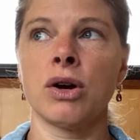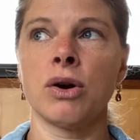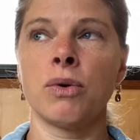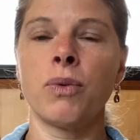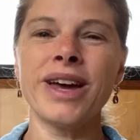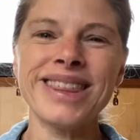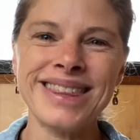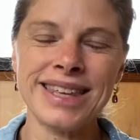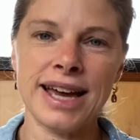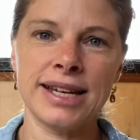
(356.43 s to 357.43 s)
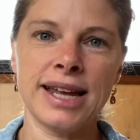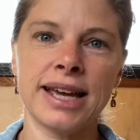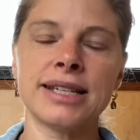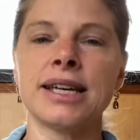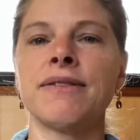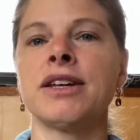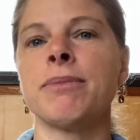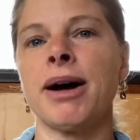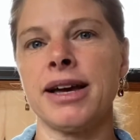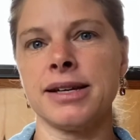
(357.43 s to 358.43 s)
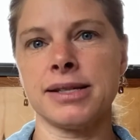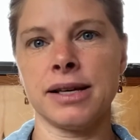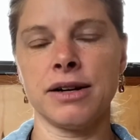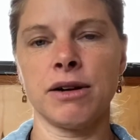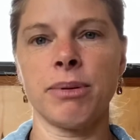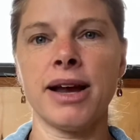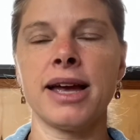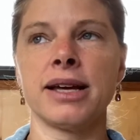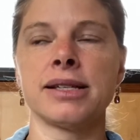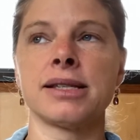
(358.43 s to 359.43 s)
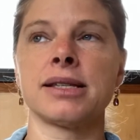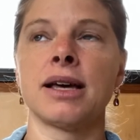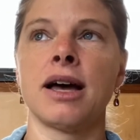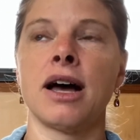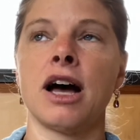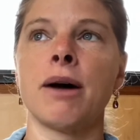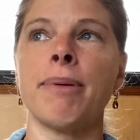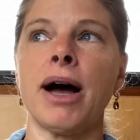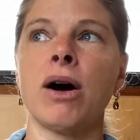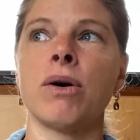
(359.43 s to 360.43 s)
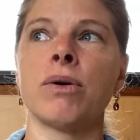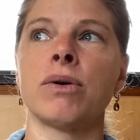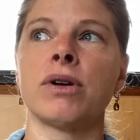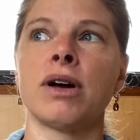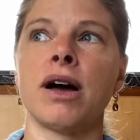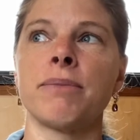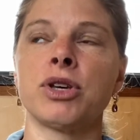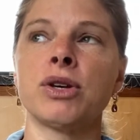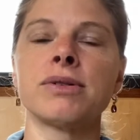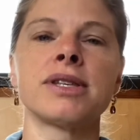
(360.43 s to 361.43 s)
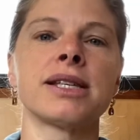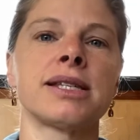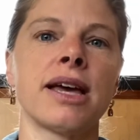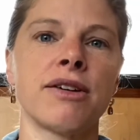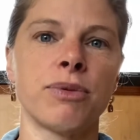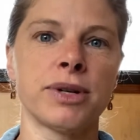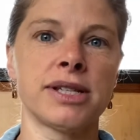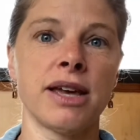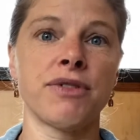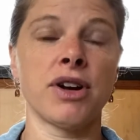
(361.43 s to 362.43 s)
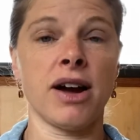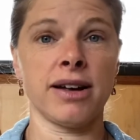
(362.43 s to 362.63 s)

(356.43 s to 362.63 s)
with a negativity bias in our brains about cues that say if we're safe or not.